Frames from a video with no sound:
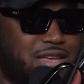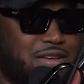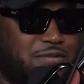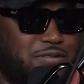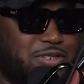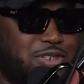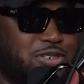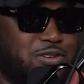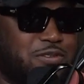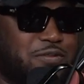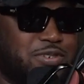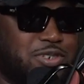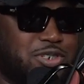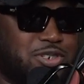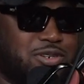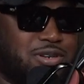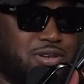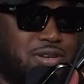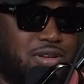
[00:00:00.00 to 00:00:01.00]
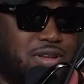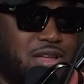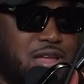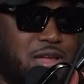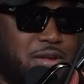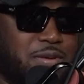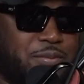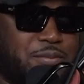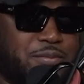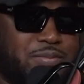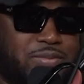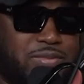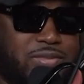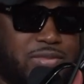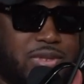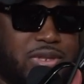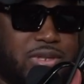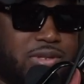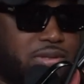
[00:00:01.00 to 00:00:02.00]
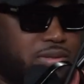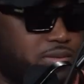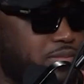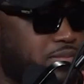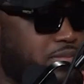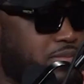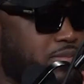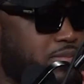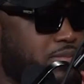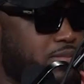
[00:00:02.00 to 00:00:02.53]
Both of them good picks. Who would LeBron be?